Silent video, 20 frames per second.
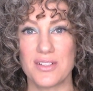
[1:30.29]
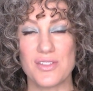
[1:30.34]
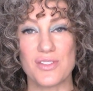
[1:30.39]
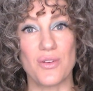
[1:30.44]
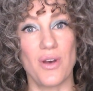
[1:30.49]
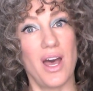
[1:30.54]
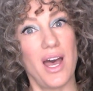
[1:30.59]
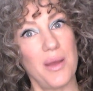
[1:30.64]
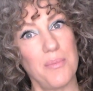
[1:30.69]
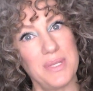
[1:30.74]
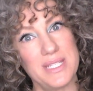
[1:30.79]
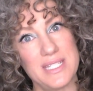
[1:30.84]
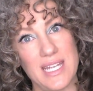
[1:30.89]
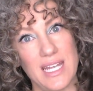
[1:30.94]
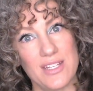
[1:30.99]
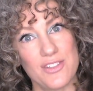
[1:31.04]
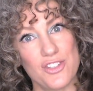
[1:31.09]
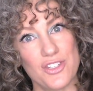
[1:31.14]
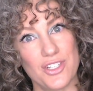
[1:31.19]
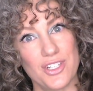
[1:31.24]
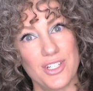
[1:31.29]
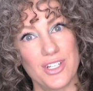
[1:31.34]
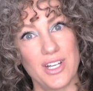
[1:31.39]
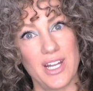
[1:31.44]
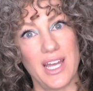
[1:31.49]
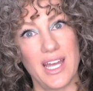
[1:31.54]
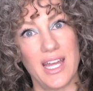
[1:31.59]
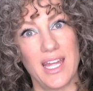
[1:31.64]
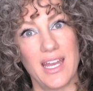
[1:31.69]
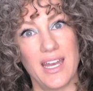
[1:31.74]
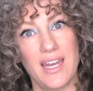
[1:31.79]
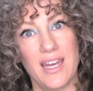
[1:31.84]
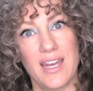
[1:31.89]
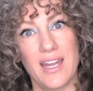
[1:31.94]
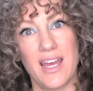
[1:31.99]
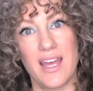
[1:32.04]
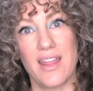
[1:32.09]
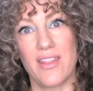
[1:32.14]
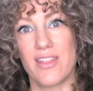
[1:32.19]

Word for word: So I'm a dancer, and